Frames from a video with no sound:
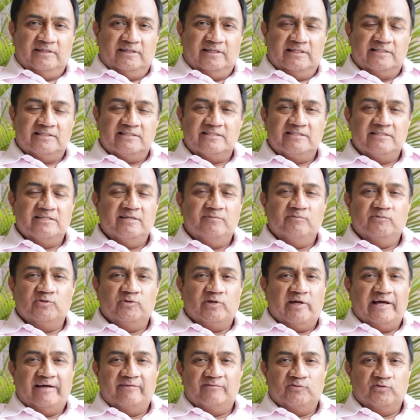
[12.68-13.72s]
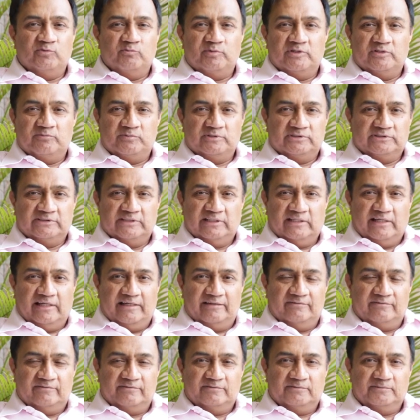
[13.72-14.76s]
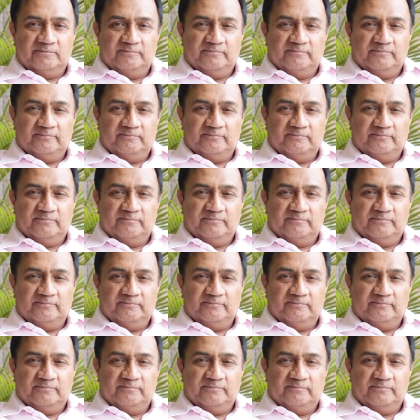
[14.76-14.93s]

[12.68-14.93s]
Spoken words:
It seemed to have no purpose in life,